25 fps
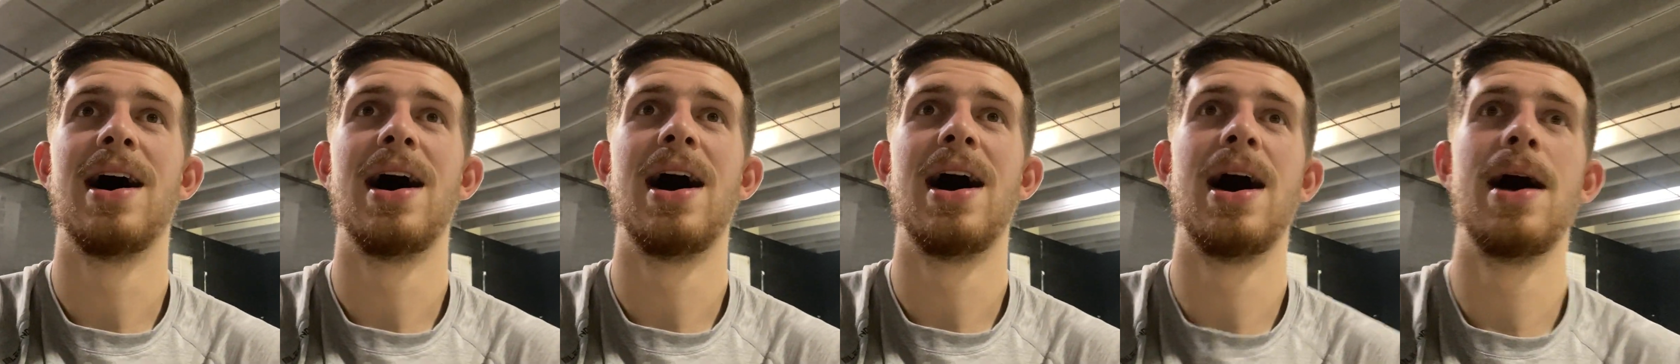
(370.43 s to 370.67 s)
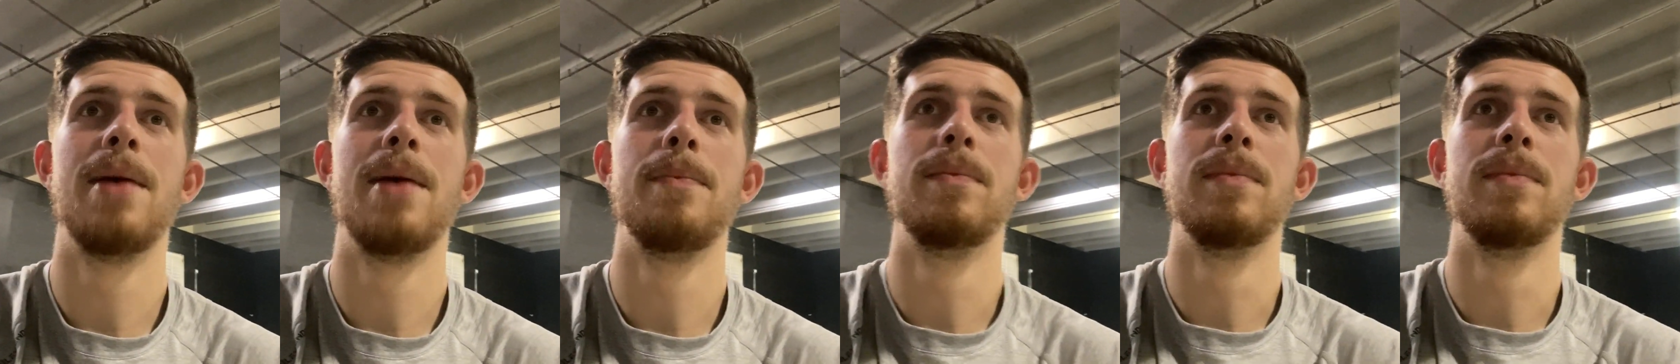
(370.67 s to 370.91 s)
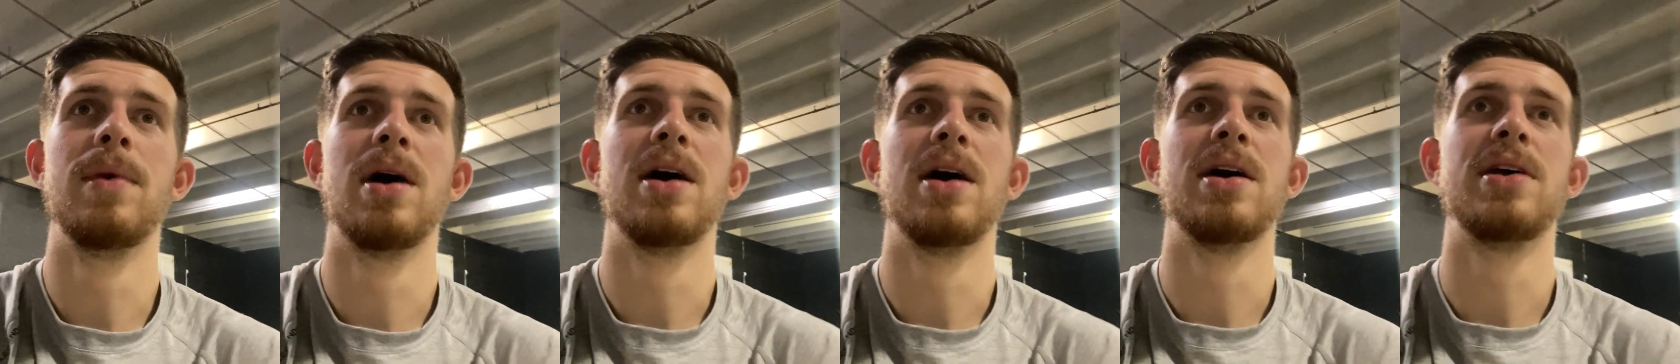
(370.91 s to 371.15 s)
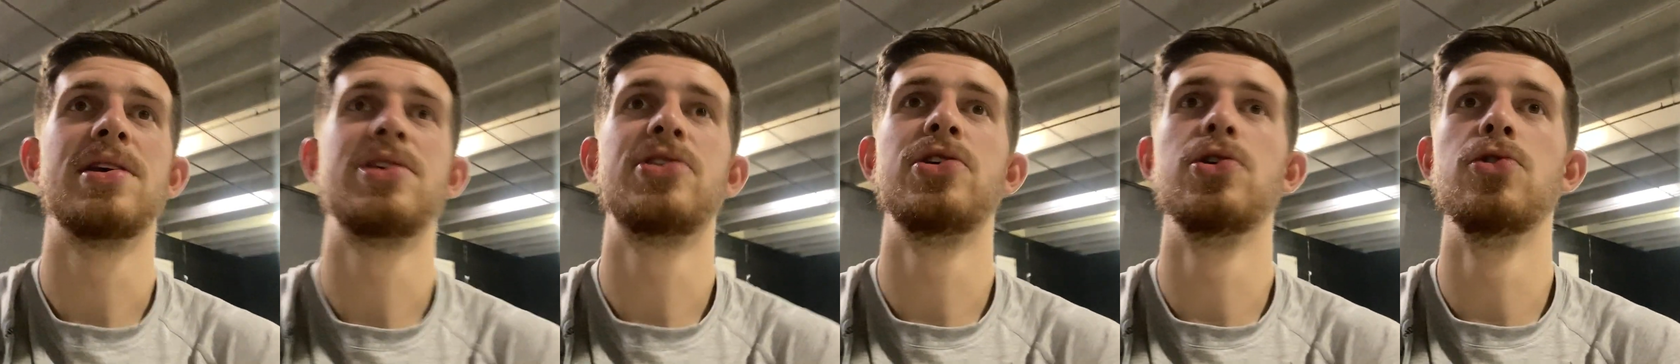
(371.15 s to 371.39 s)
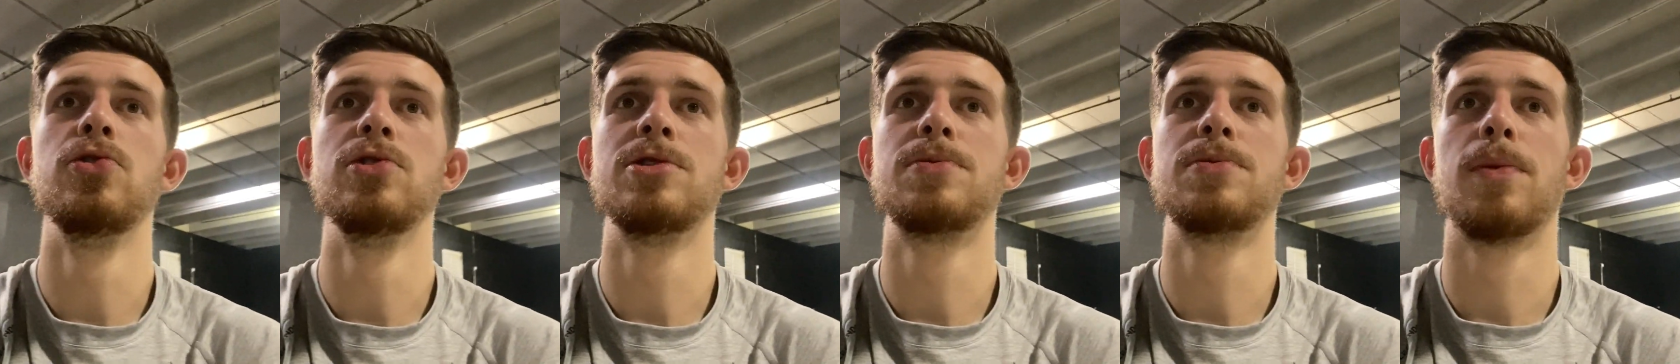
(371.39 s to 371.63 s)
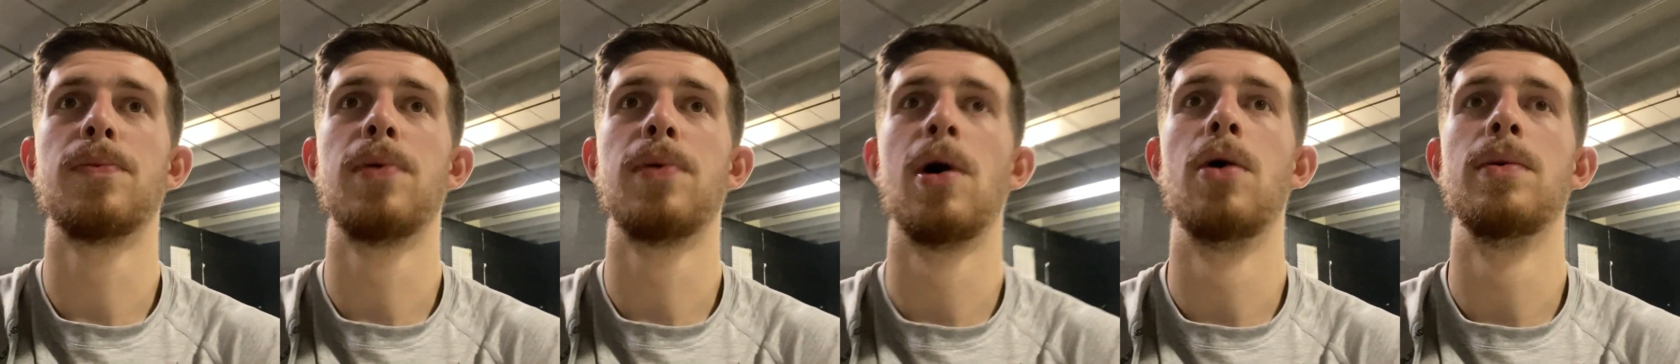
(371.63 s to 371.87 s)
I'm a huge
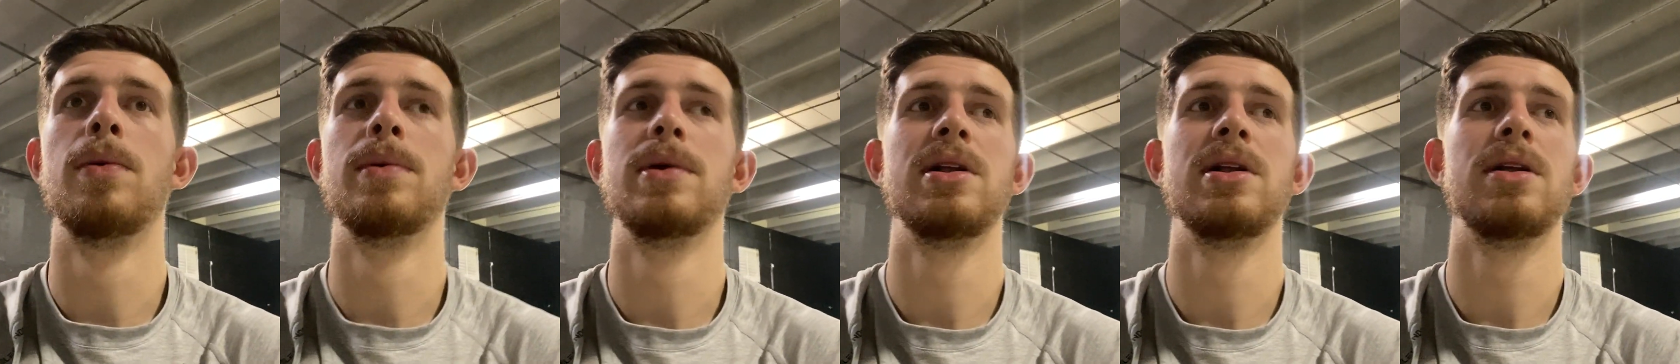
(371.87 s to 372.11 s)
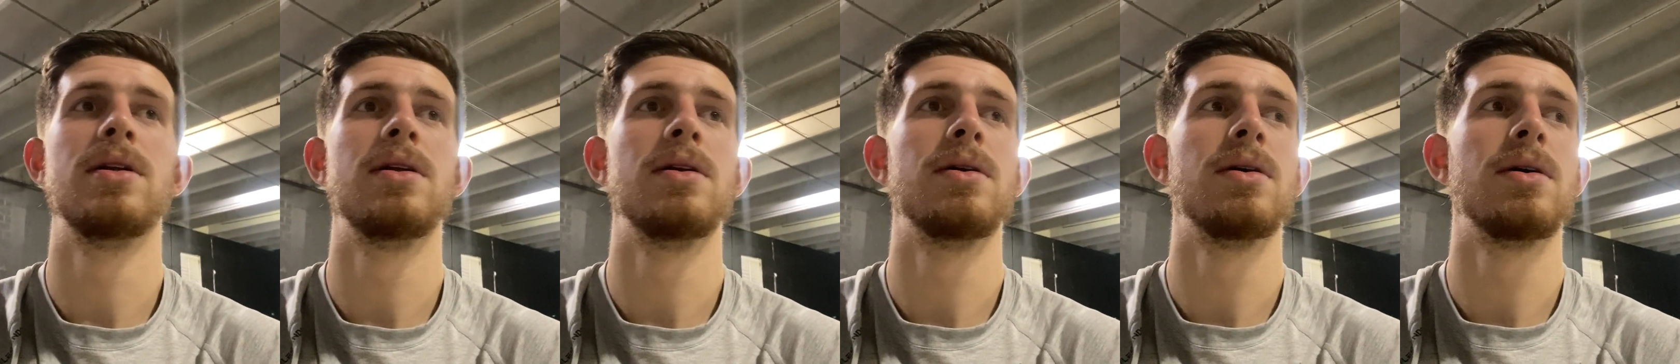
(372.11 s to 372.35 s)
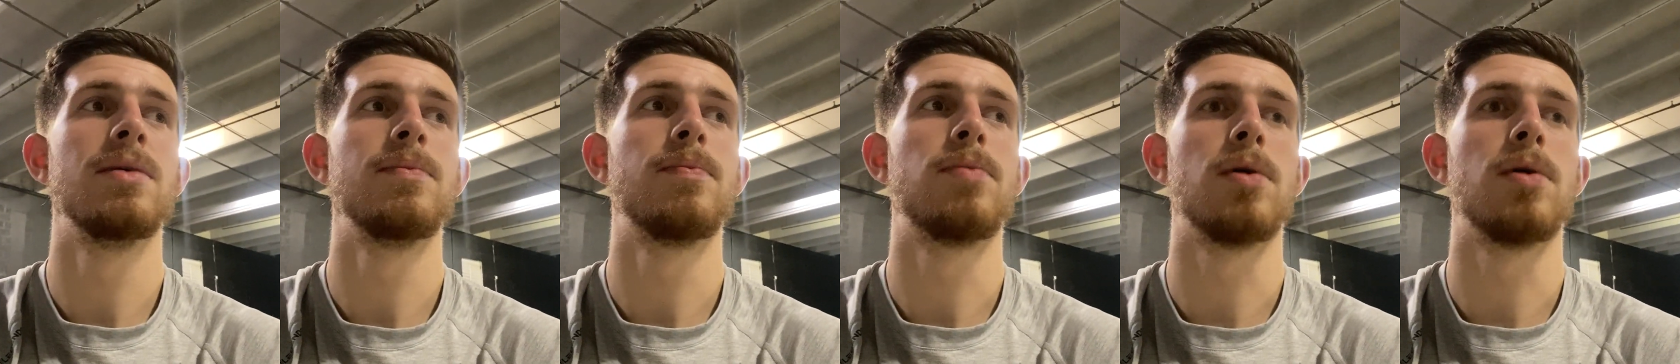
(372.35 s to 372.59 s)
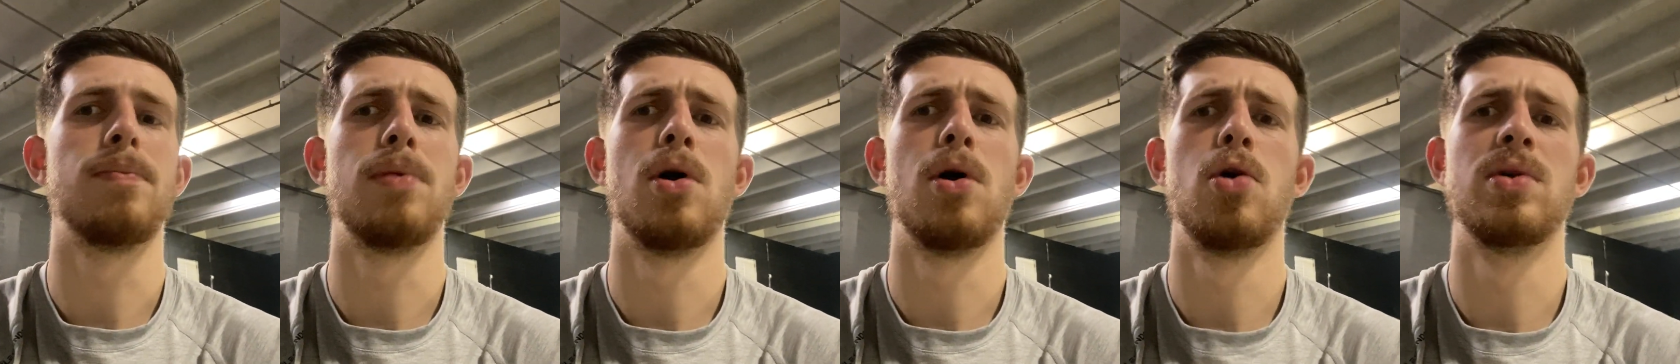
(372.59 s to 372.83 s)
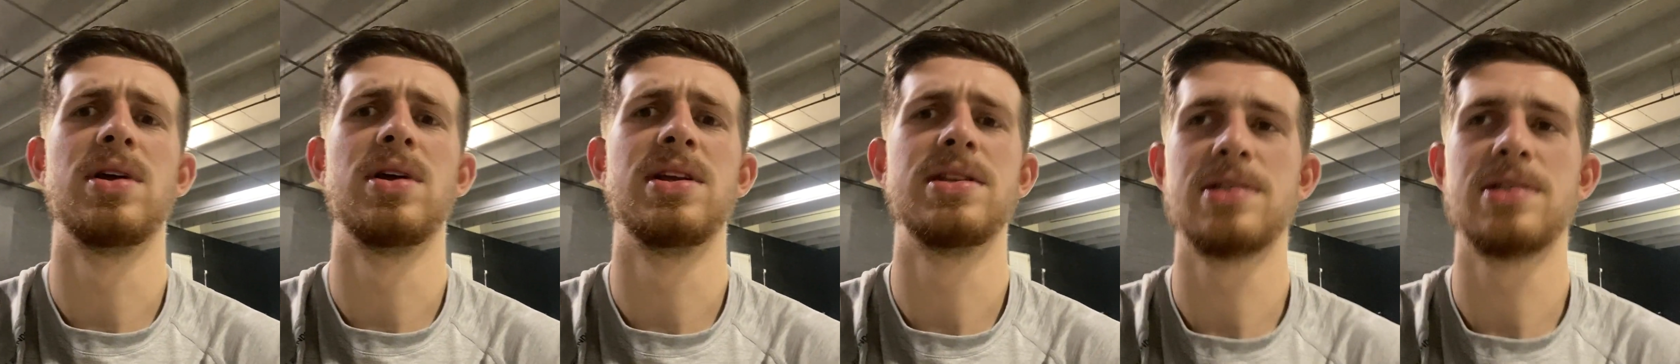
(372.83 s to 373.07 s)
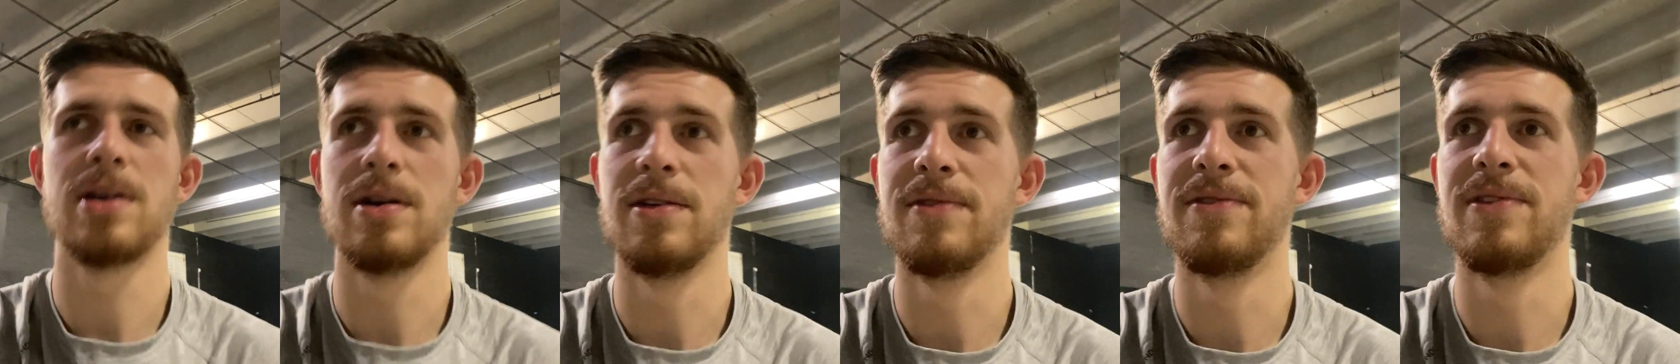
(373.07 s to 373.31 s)

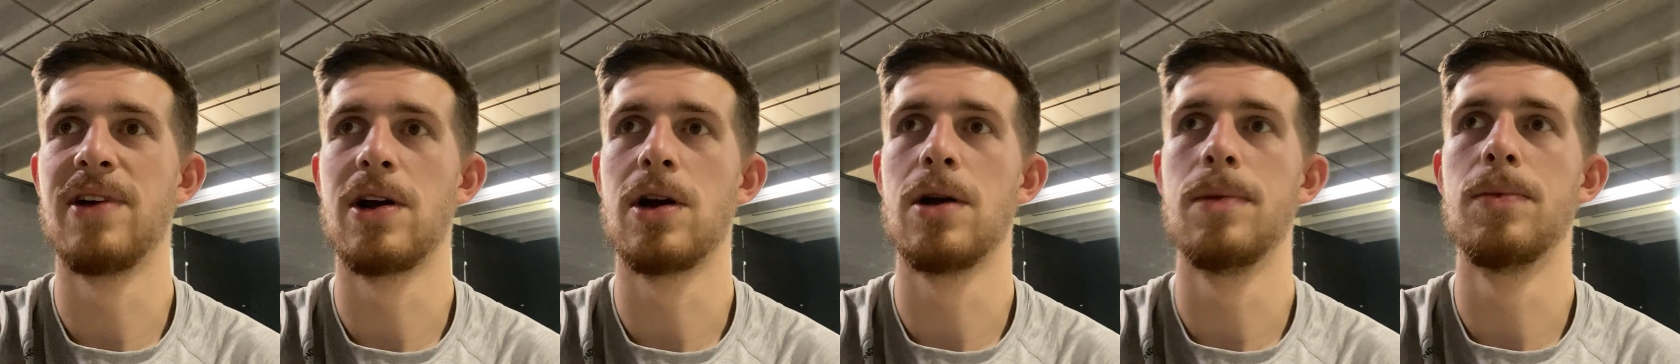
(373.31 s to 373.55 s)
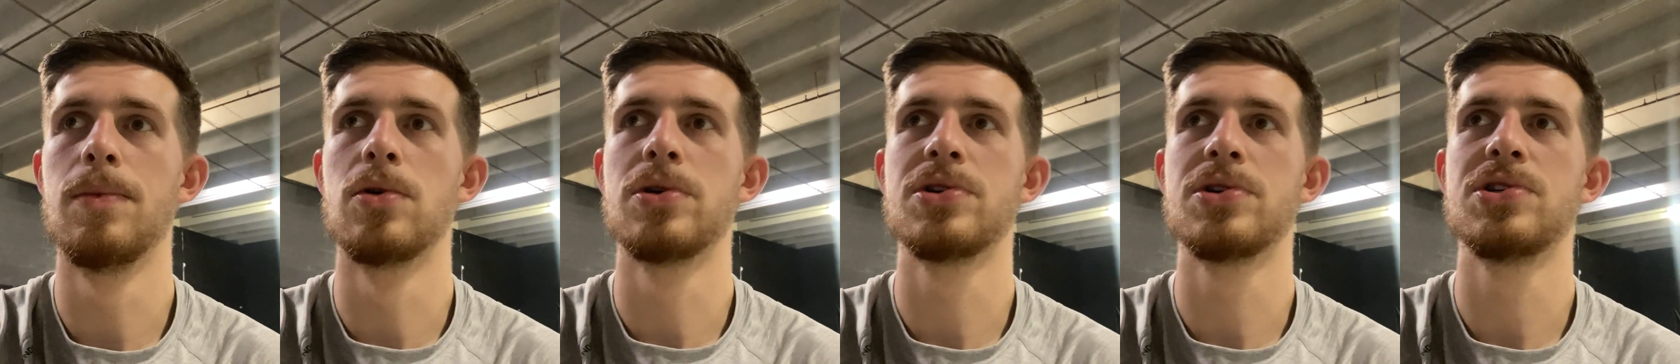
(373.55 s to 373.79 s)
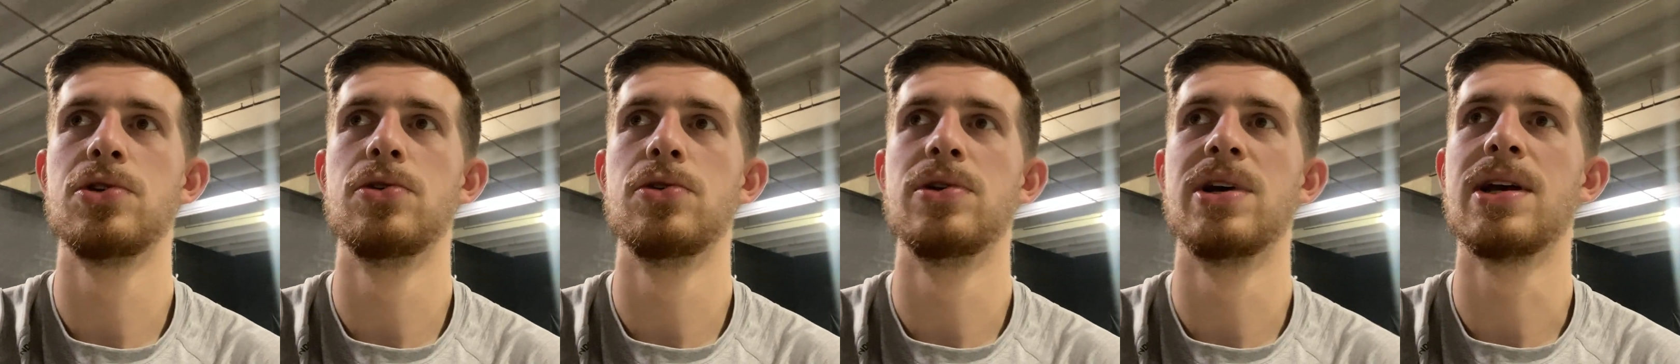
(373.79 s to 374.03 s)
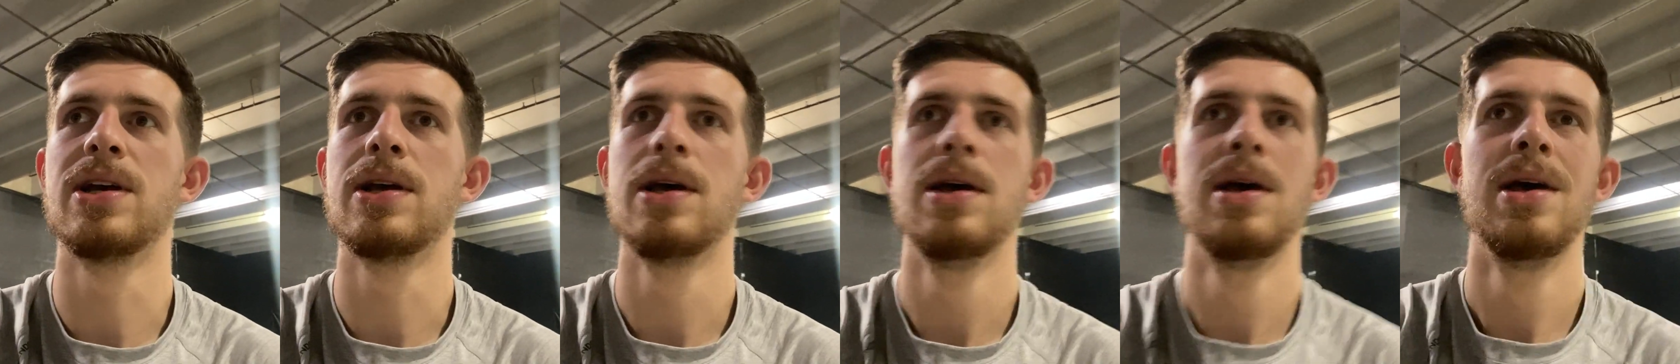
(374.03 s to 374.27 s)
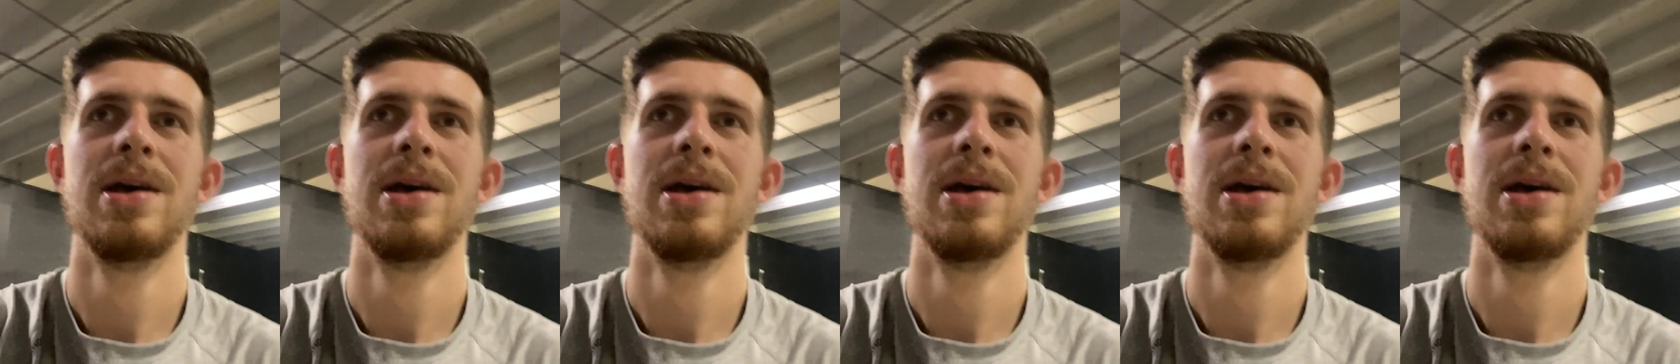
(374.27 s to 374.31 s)
proponent of variable shooting